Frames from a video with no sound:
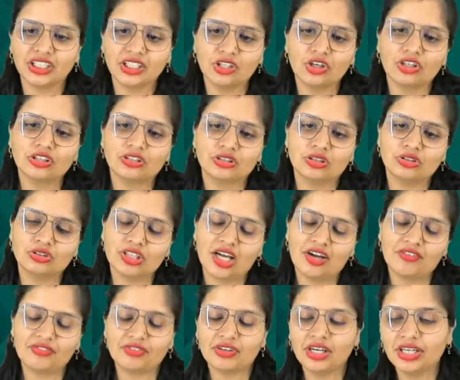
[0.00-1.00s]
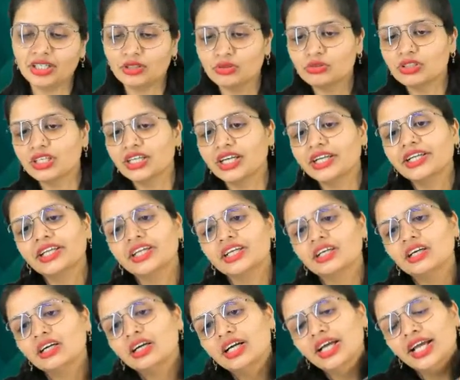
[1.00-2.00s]
also, so I have included it
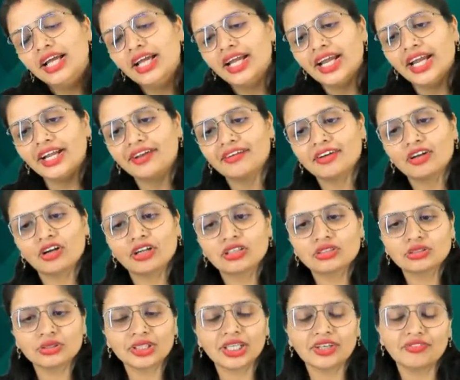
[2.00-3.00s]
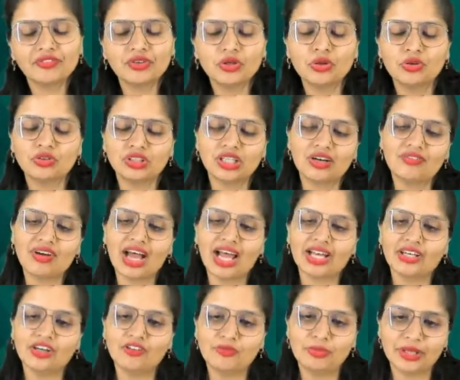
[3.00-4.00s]
here. It will also give you the
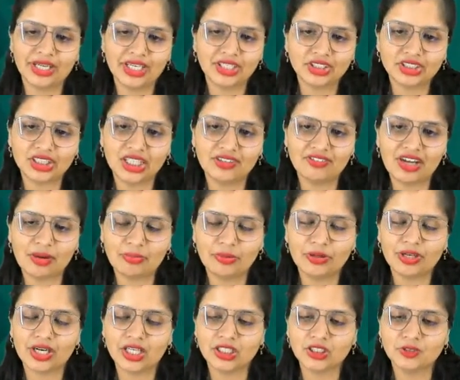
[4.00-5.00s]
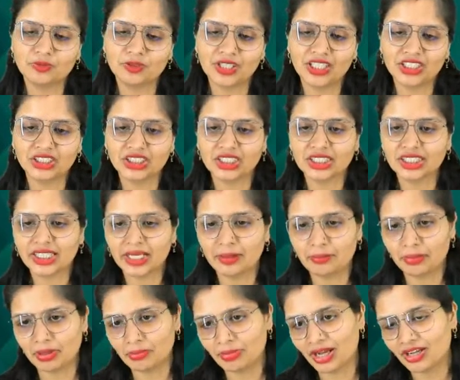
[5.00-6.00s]
value of potential evapotranspiration,
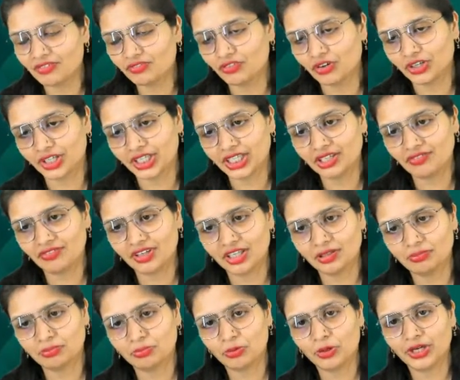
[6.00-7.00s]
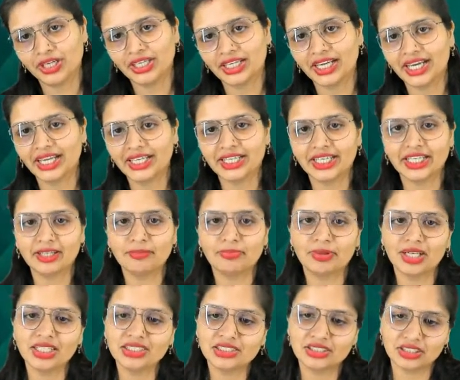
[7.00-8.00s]
Kp by 40, 1.8 T
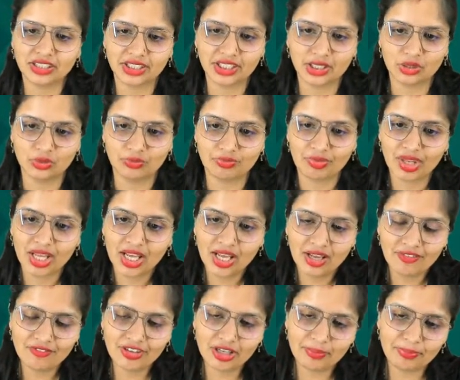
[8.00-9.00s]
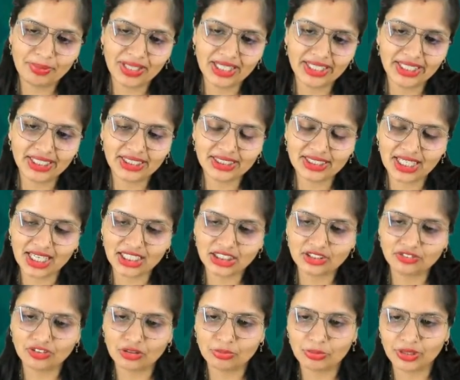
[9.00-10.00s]
plus 32, where Pt stands
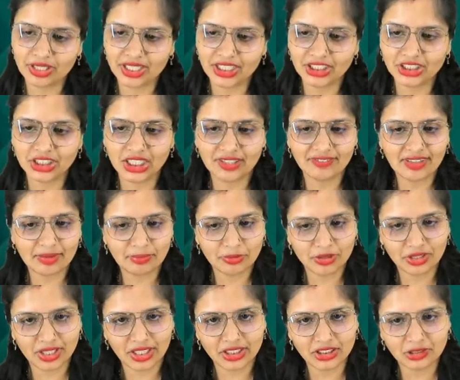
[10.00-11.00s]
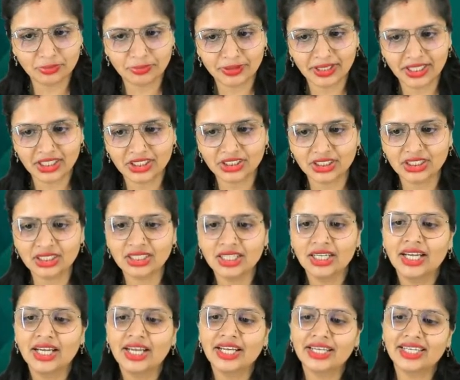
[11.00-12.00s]
for potential evapotranspiration.
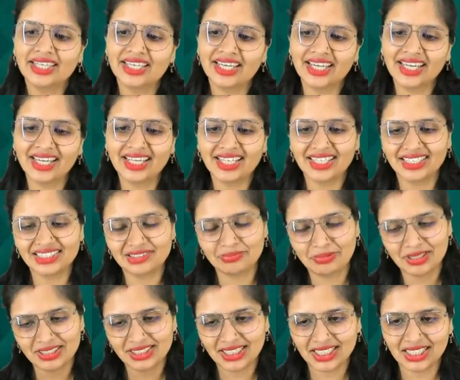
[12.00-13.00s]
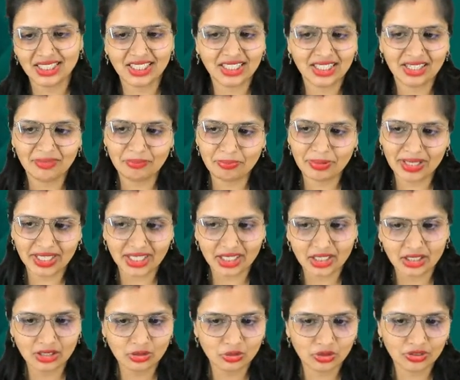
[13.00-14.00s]
K is basically an
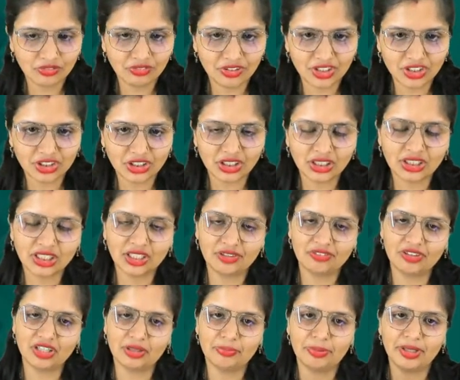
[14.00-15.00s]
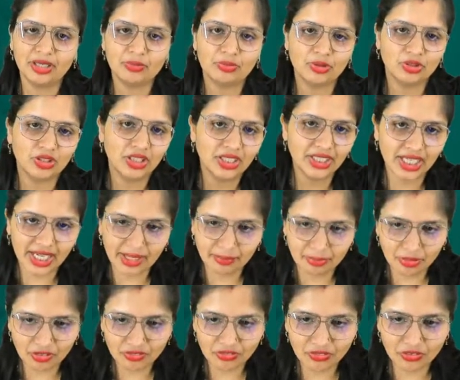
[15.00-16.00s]
empirical coefficient. It will depend upon the type
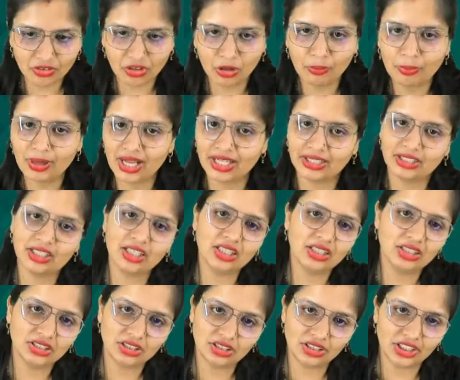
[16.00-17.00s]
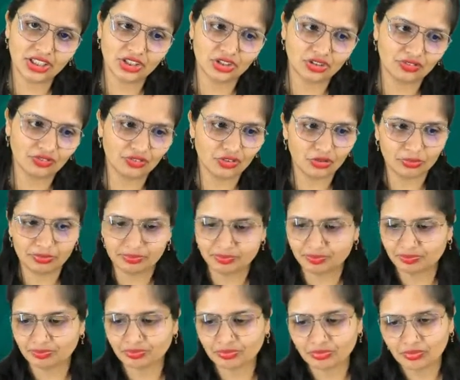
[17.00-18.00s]
of crop and the stage of crop.
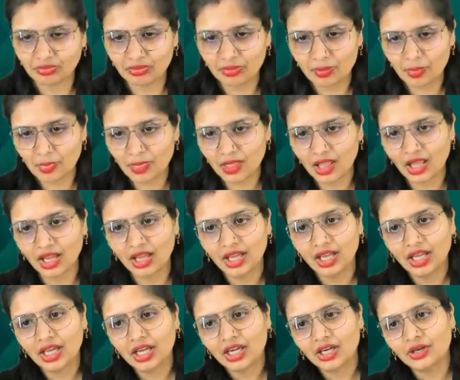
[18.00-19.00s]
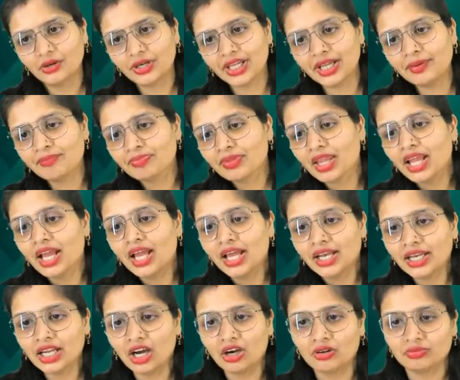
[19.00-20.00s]
Okay,
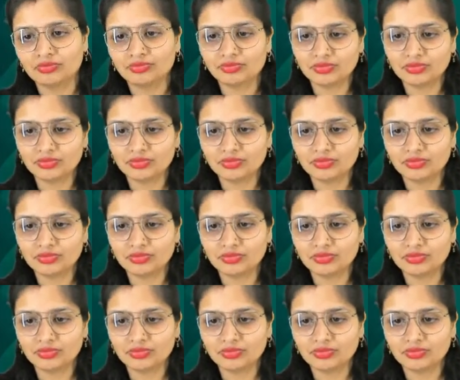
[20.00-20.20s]
now